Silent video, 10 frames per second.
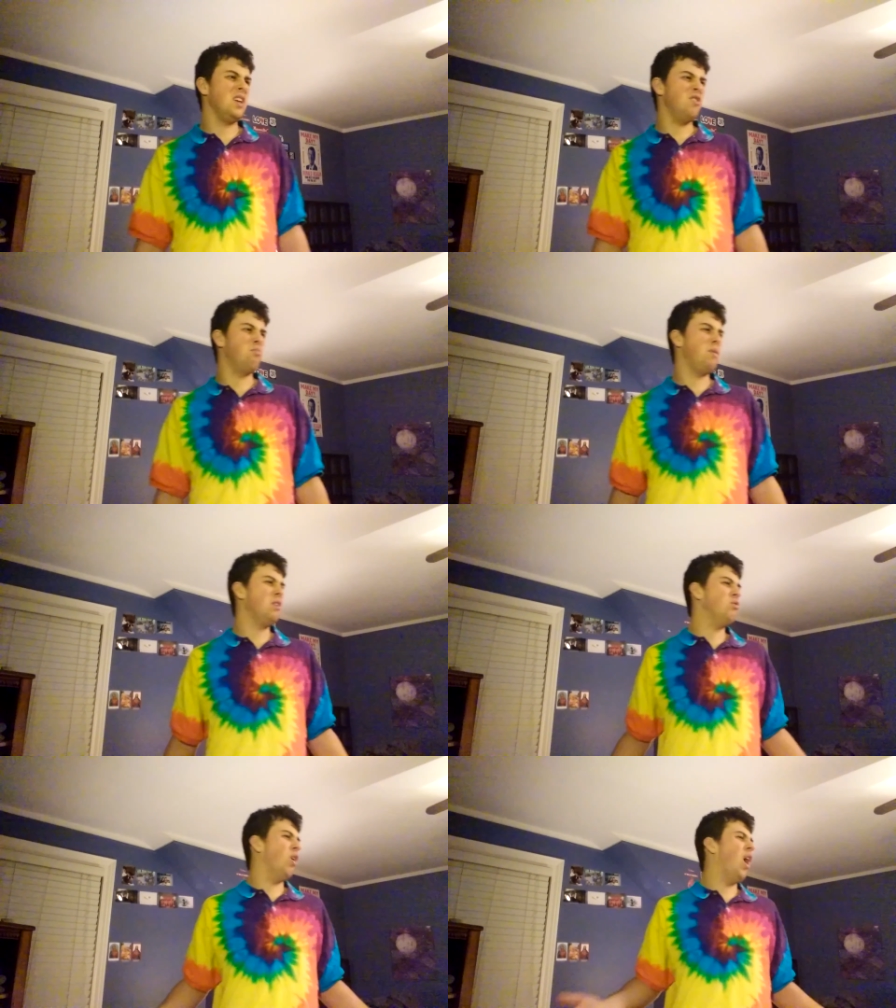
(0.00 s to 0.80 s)
He's
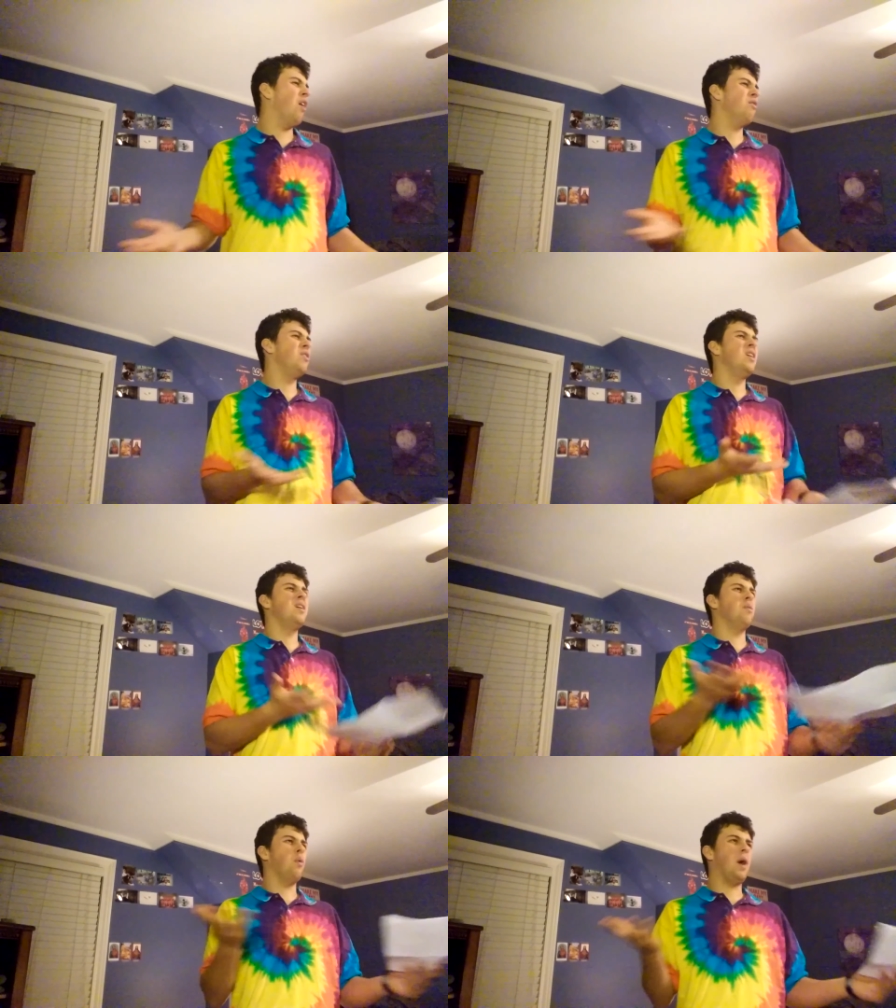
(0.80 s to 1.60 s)
pissed off.
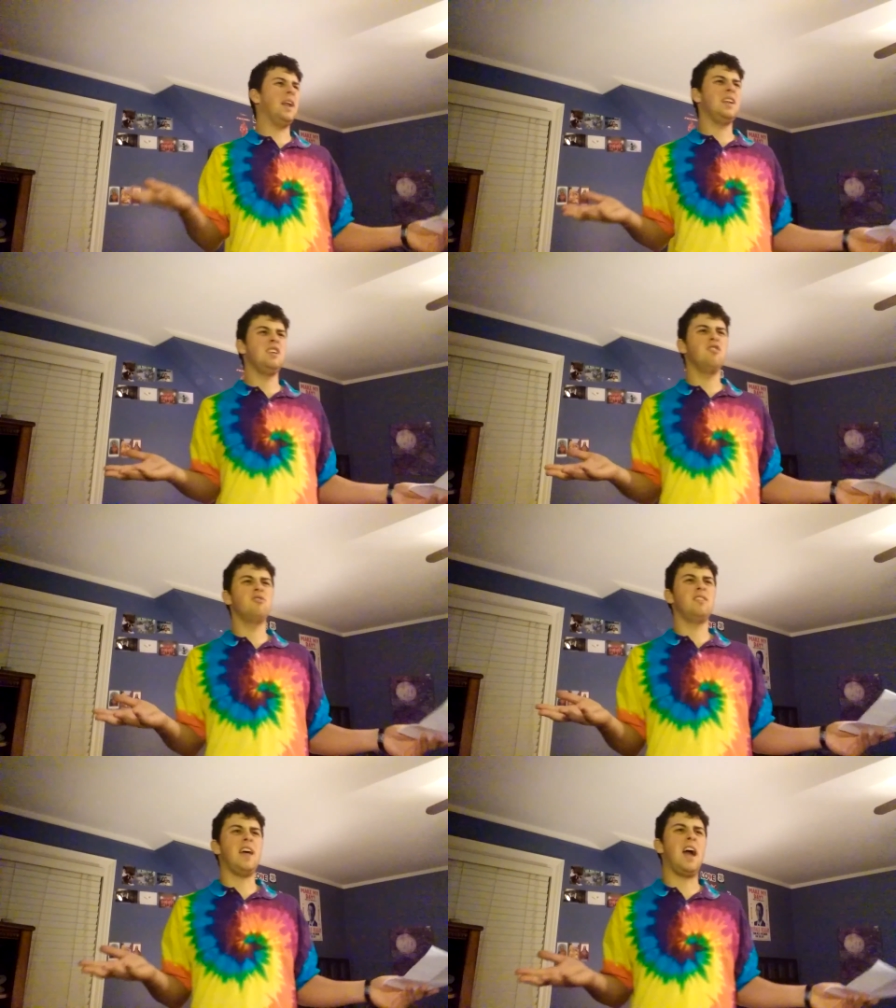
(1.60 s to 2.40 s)
But why didn't he just
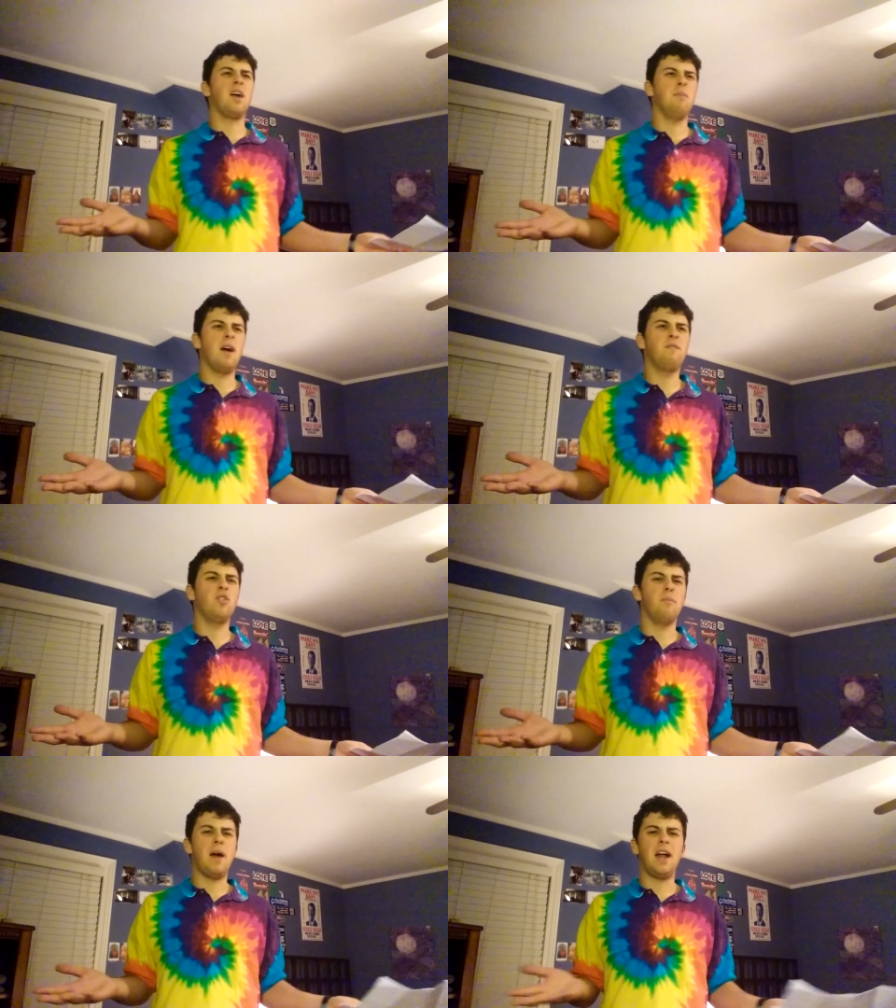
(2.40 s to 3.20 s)
attack him after
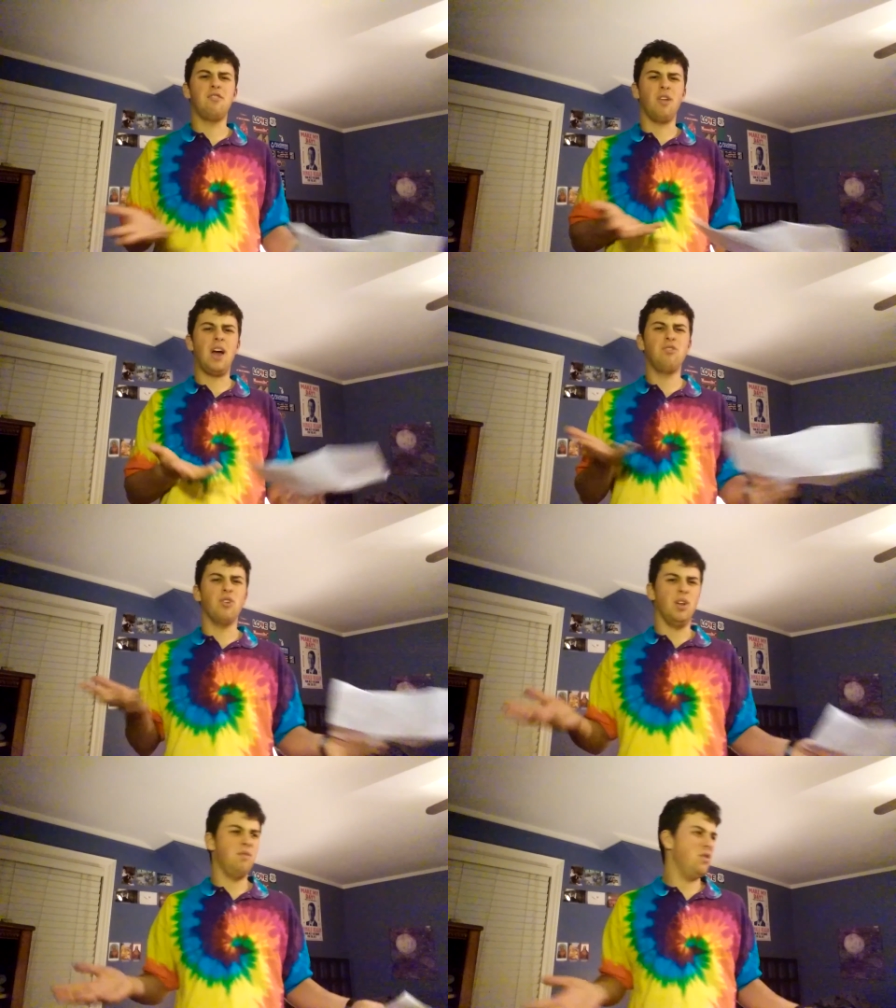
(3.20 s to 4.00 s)
the match last
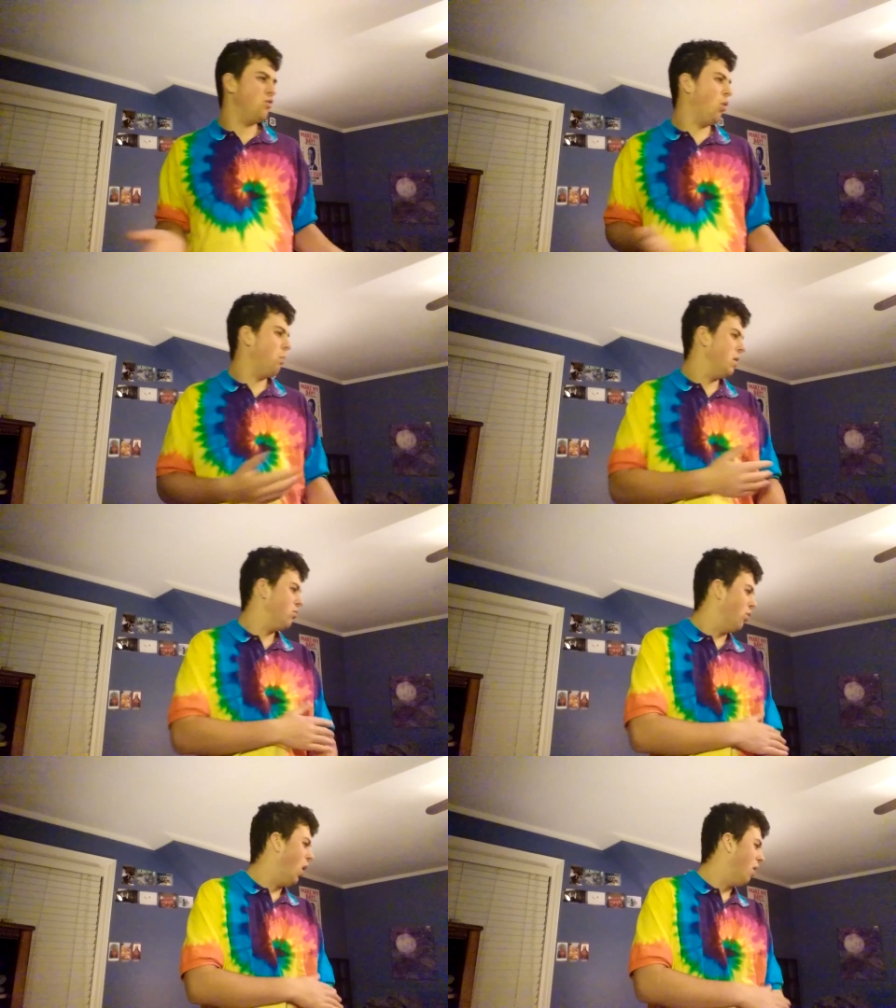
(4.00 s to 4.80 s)
night if he's so
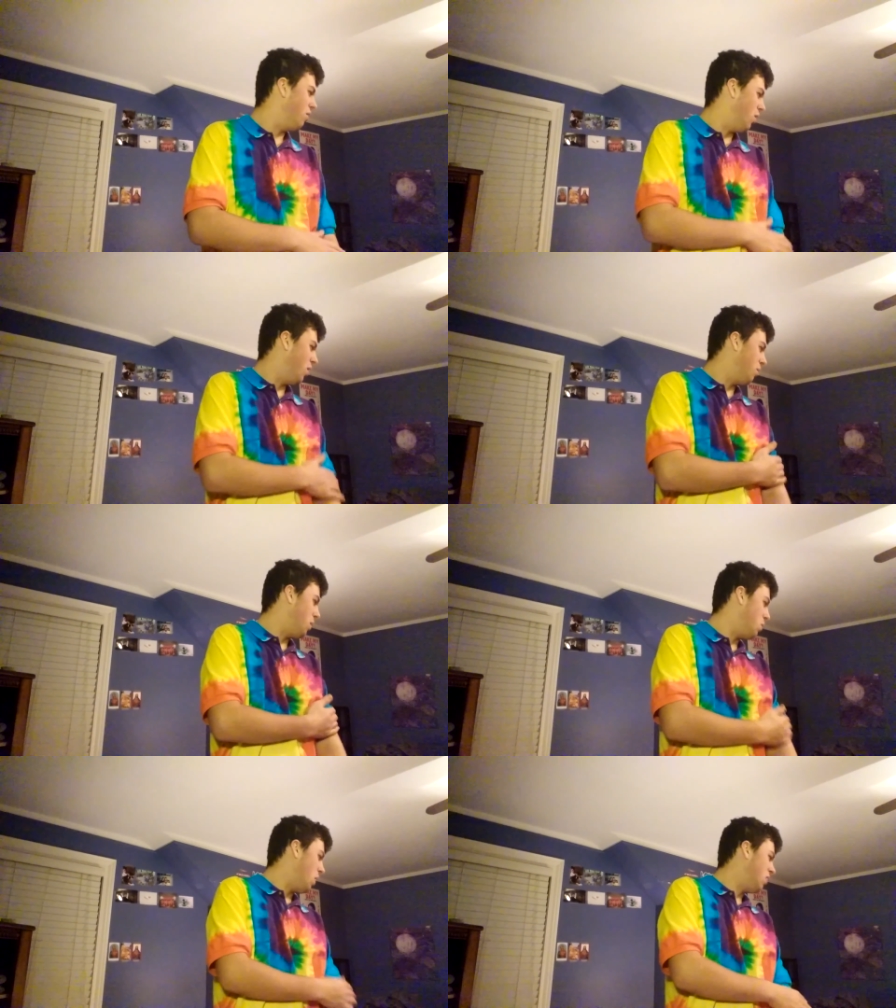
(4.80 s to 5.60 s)
pissed off? You know,
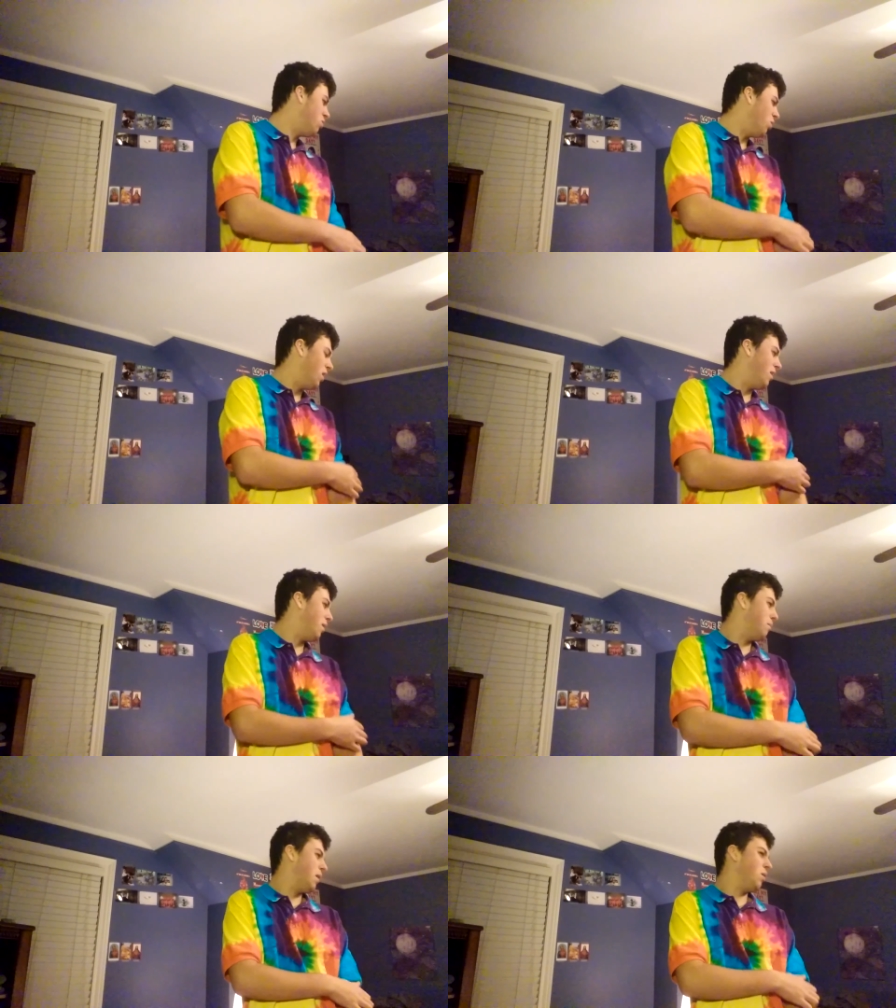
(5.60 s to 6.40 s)
he, he waits till uh,
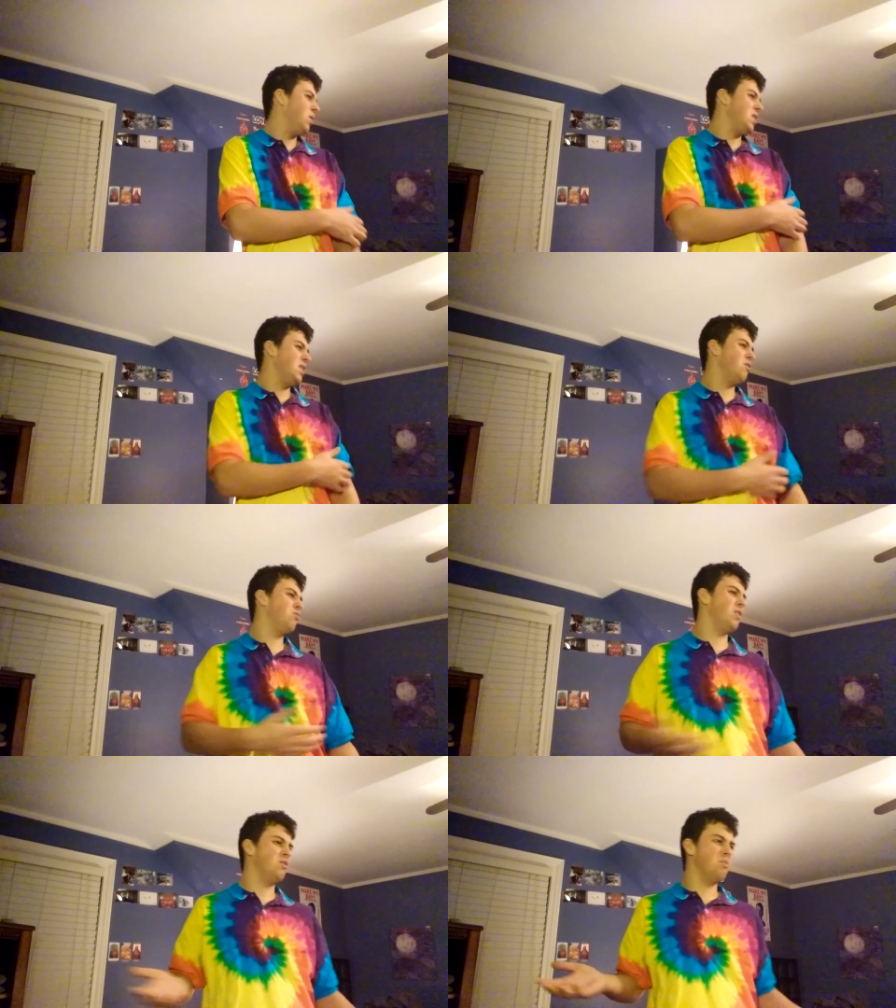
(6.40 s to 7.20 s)
apparently he
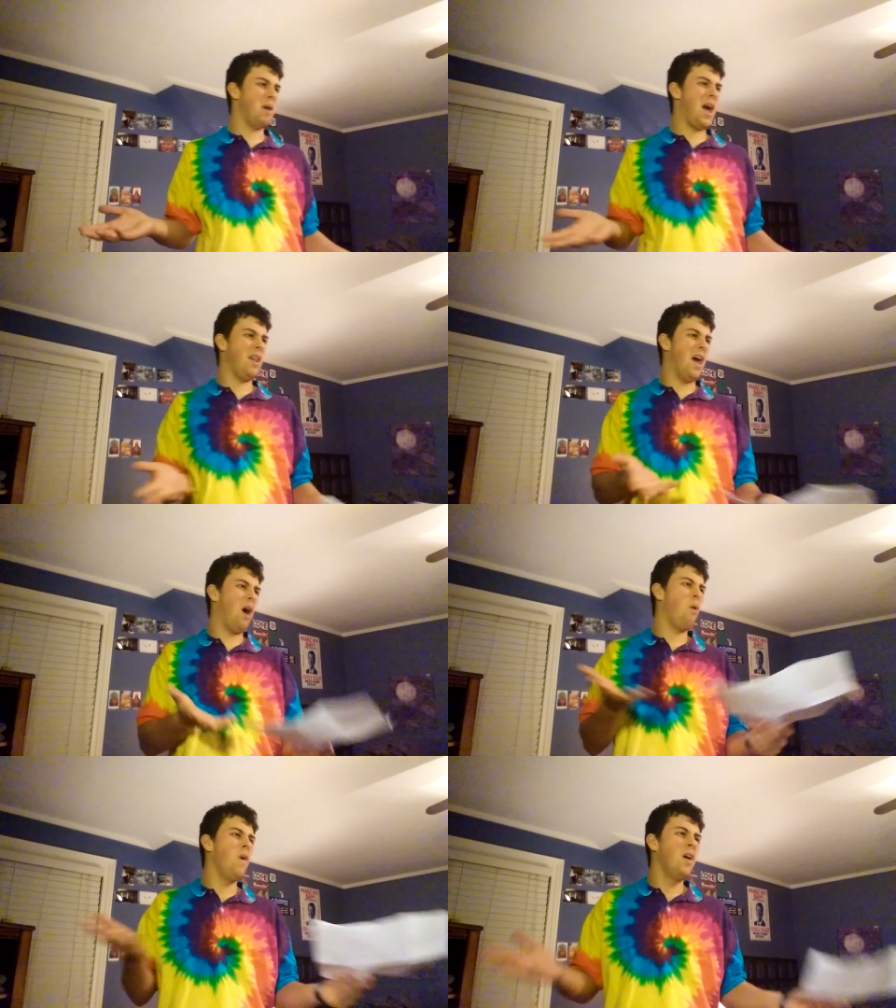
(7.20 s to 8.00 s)
just gets mad
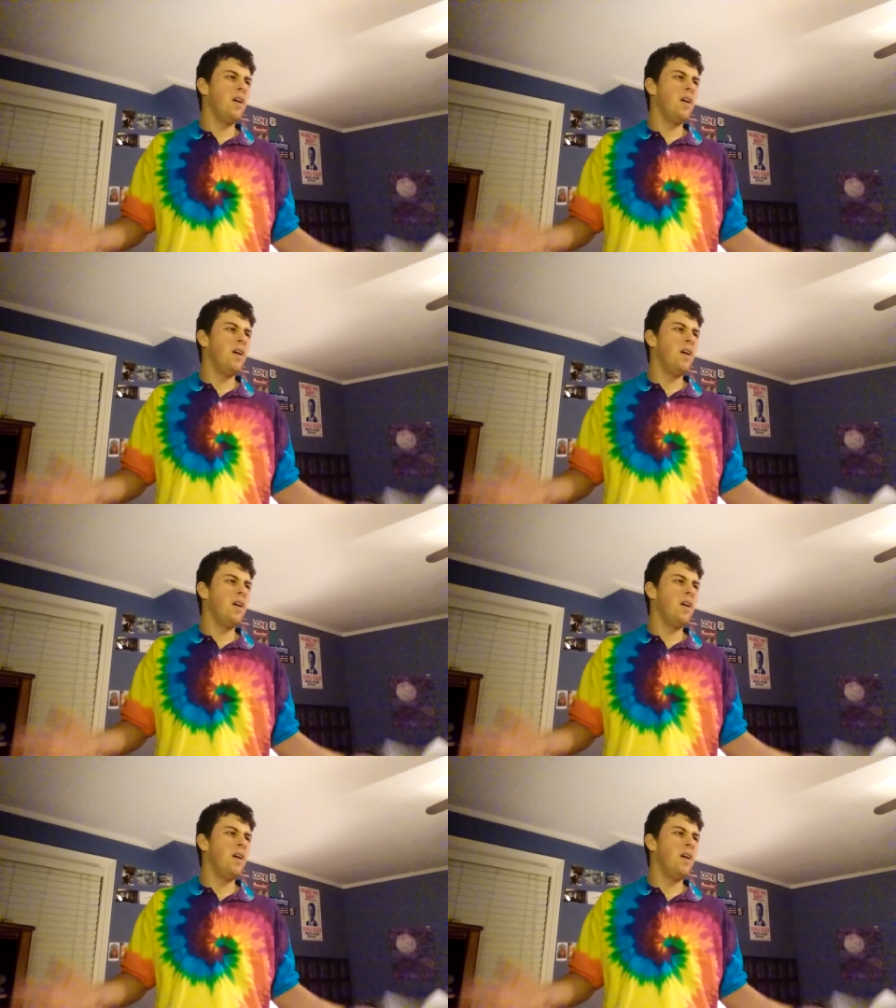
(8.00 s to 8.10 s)
now.